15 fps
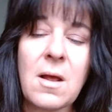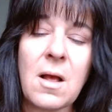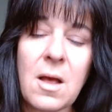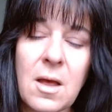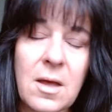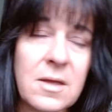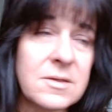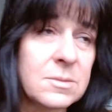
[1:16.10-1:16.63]

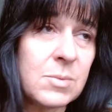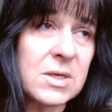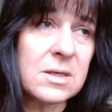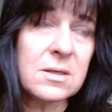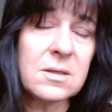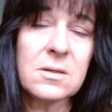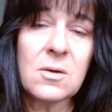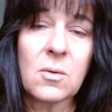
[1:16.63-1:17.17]
a
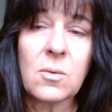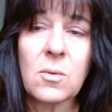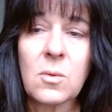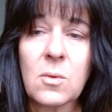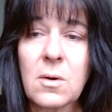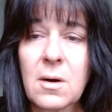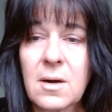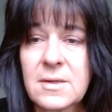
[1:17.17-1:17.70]
husband
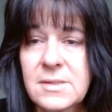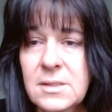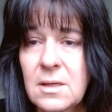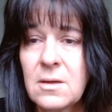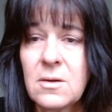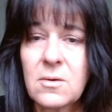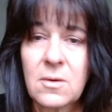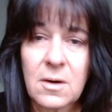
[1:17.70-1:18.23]
or a
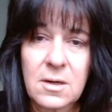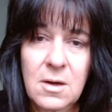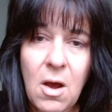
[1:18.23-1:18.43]
son or a